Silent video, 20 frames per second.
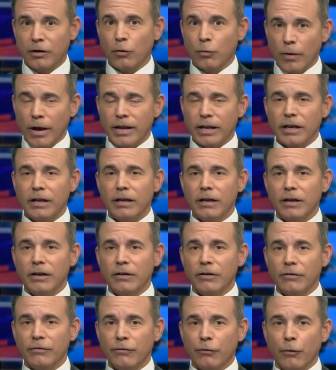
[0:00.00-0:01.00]
ready
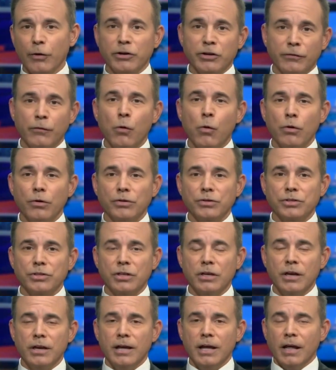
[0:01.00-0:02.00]
for a
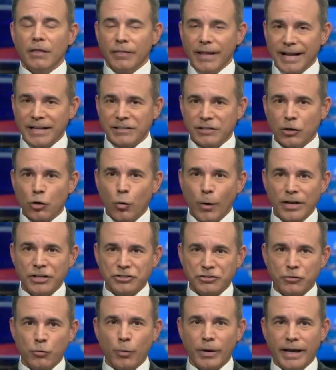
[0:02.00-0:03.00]
divorce? That's the
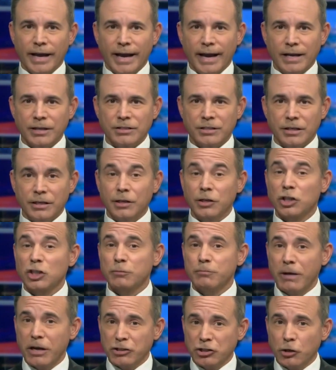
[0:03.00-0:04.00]
question we ask in a
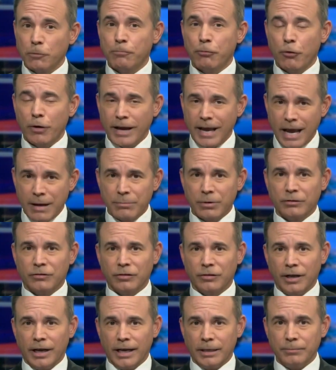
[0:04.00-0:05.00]
special preamble
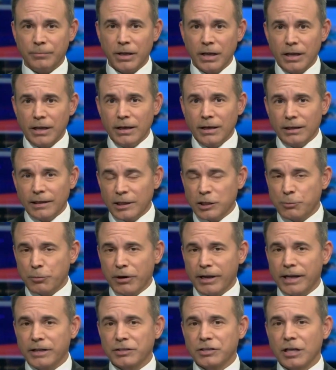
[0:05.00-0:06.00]
tonight. Let's
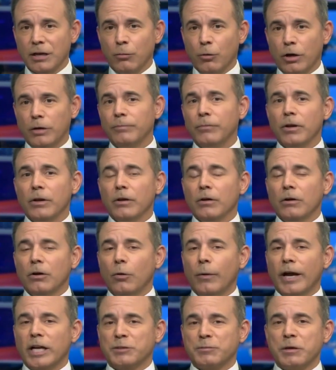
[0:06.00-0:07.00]
bring in someone
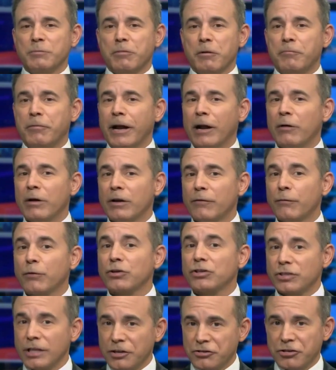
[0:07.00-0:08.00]
who has been preparing for
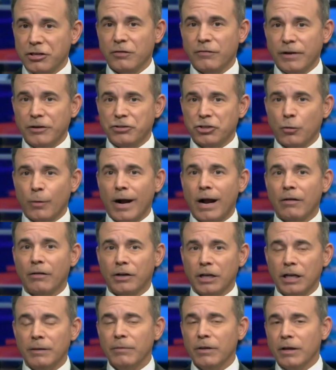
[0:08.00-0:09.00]
such an
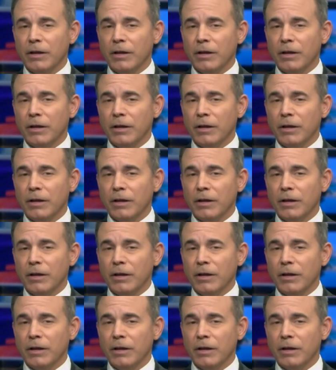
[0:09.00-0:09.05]
eventuality,